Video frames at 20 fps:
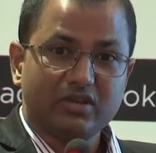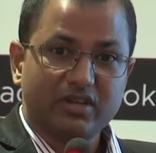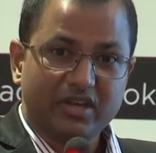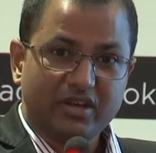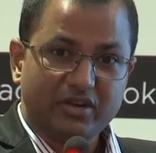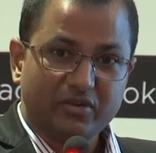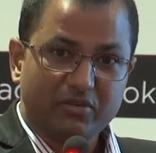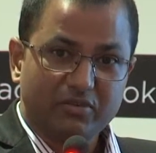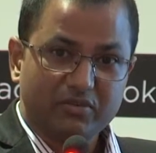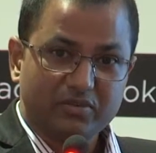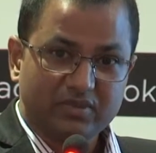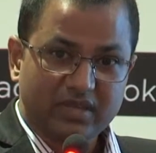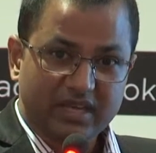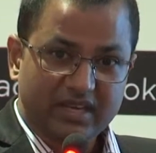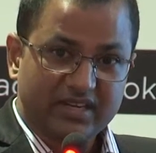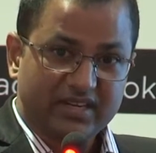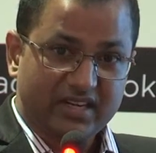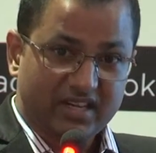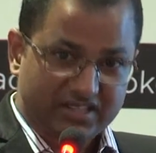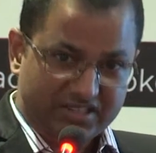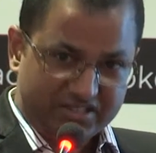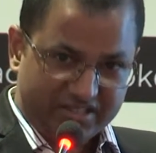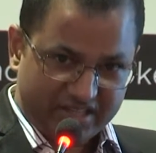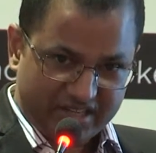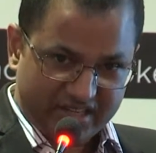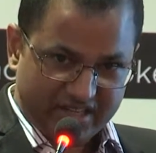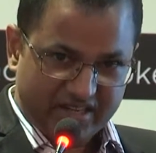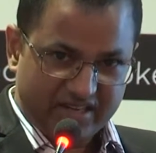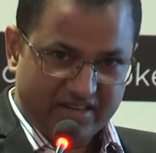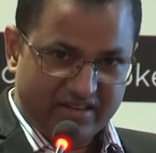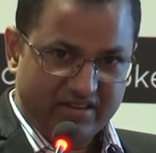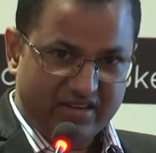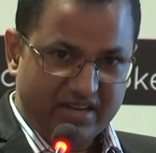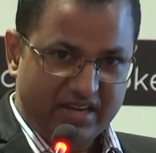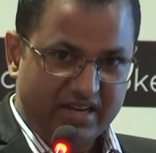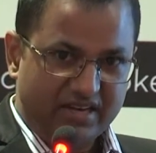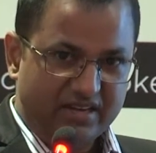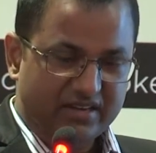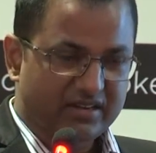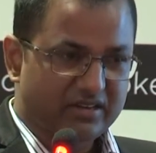in the industry,
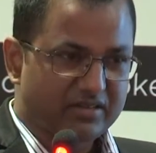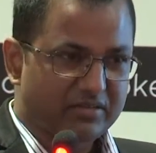right,